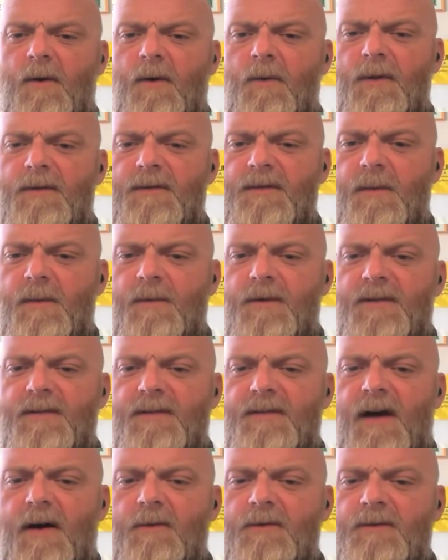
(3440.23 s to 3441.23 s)
with some of the
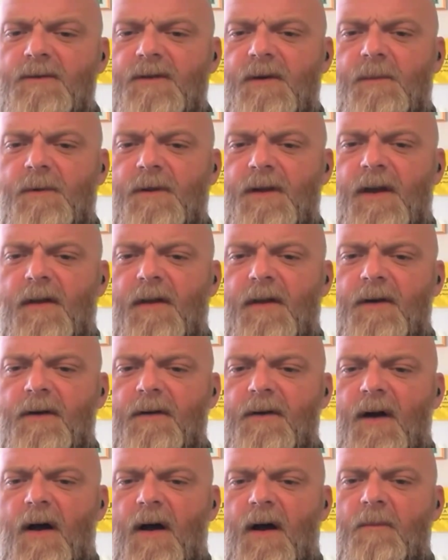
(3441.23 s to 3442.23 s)
stouts, some of the
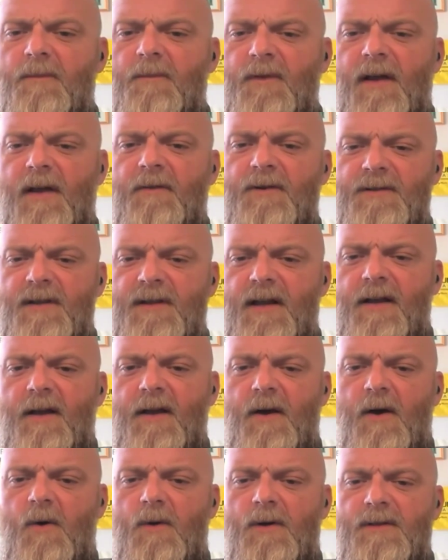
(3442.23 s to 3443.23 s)
other flavors that
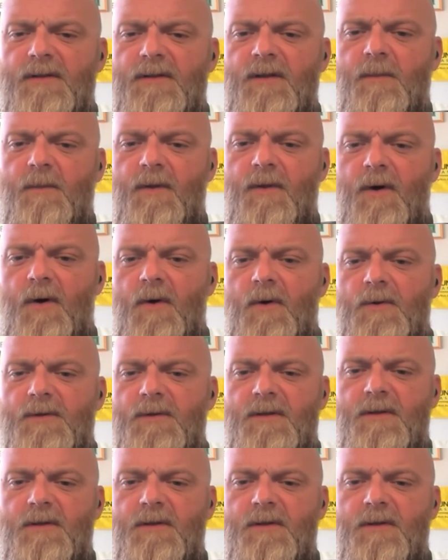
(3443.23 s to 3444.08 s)
can go into some of those,